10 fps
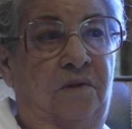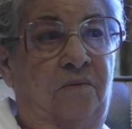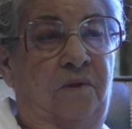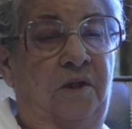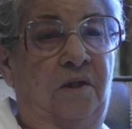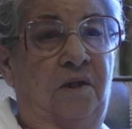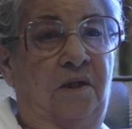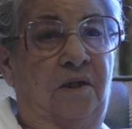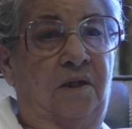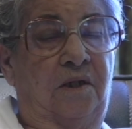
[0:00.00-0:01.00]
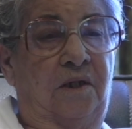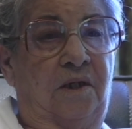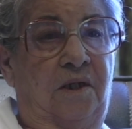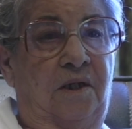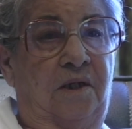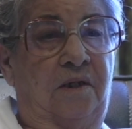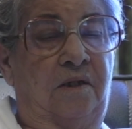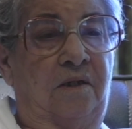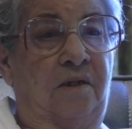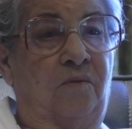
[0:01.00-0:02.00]
Well, I,
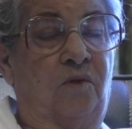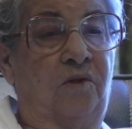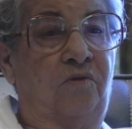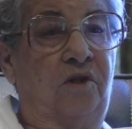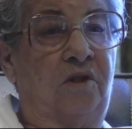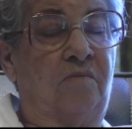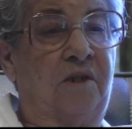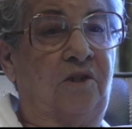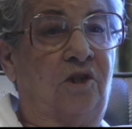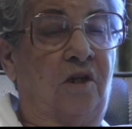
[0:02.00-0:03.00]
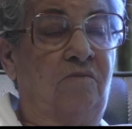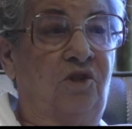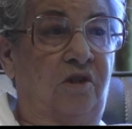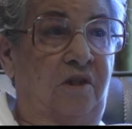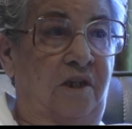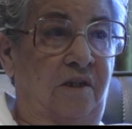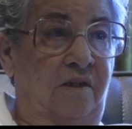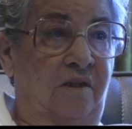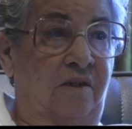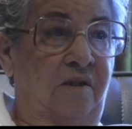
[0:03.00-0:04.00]
one reason my job shut
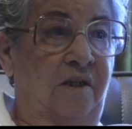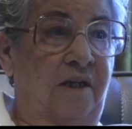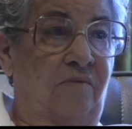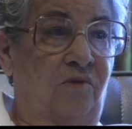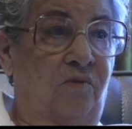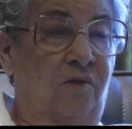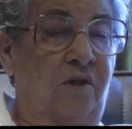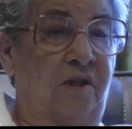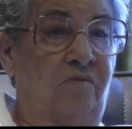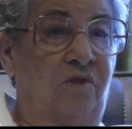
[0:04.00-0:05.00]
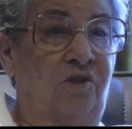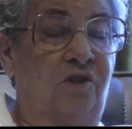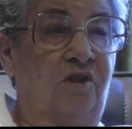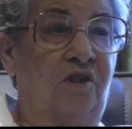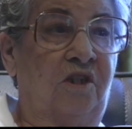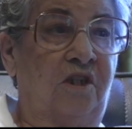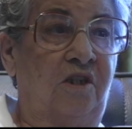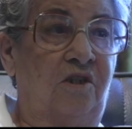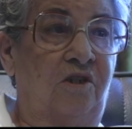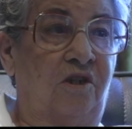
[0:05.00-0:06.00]
down that I was working at was just a
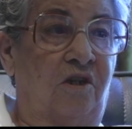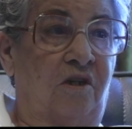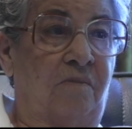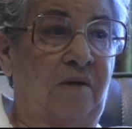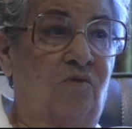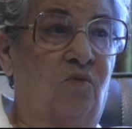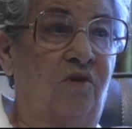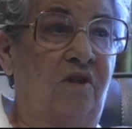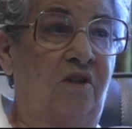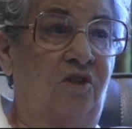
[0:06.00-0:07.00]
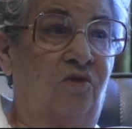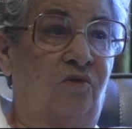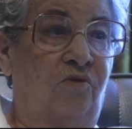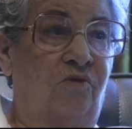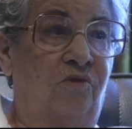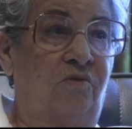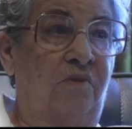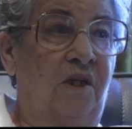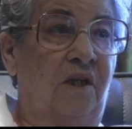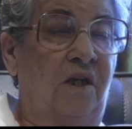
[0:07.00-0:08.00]
season job. I was working in the sewing room,
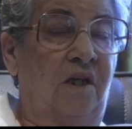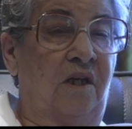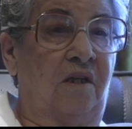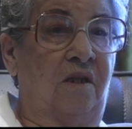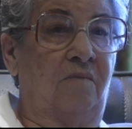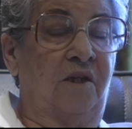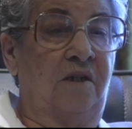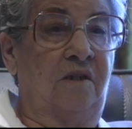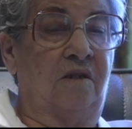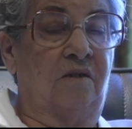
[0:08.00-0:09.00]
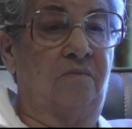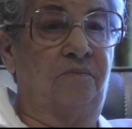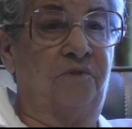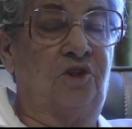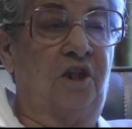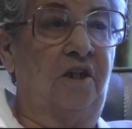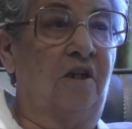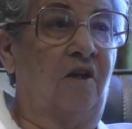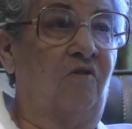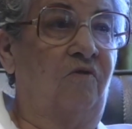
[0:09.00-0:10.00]
and they made um, shade
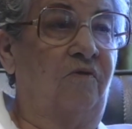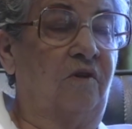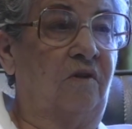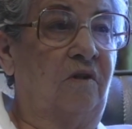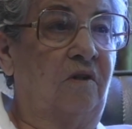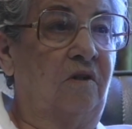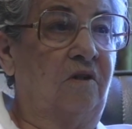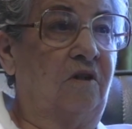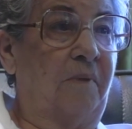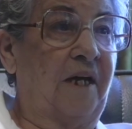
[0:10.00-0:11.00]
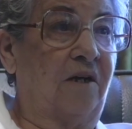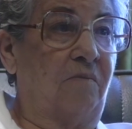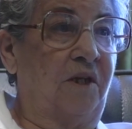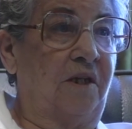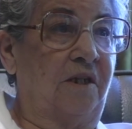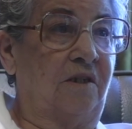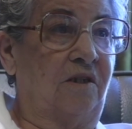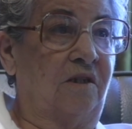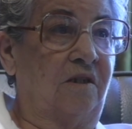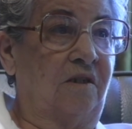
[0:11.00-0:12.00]
cloth for tobacco
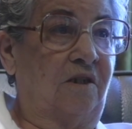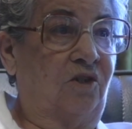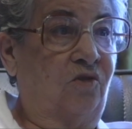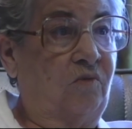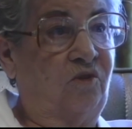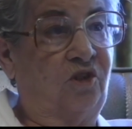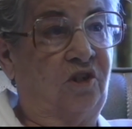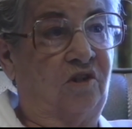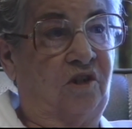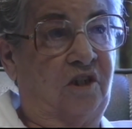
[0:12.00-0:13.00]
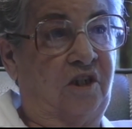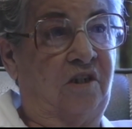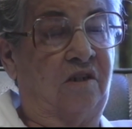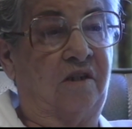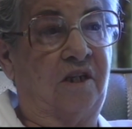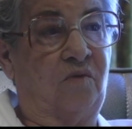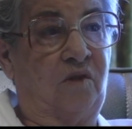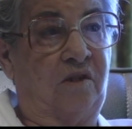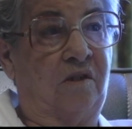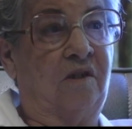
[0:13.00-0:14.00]
beds, and so it was just a season thing.
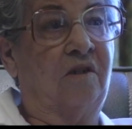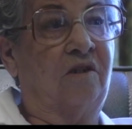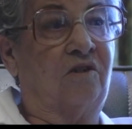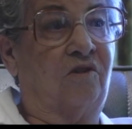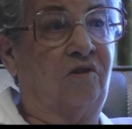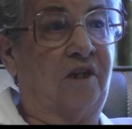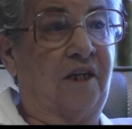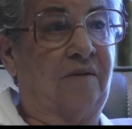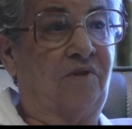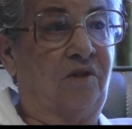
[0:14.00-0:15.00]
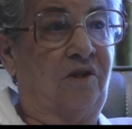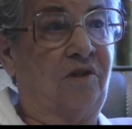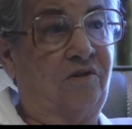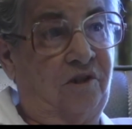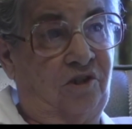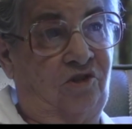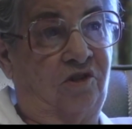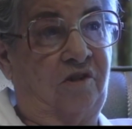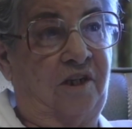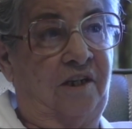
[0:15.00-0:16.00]
When certain times a year it
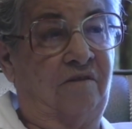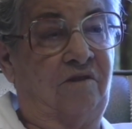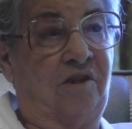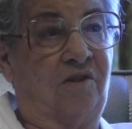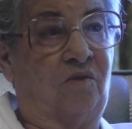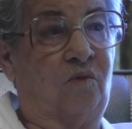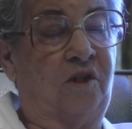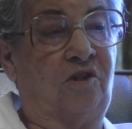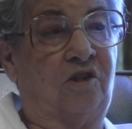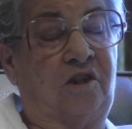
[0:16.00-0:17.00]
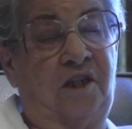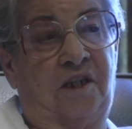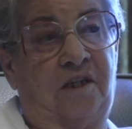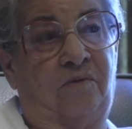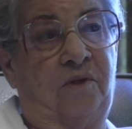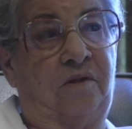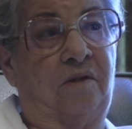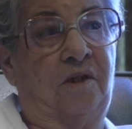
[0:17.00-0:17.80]
shut down, you know, and when it shut down, I went.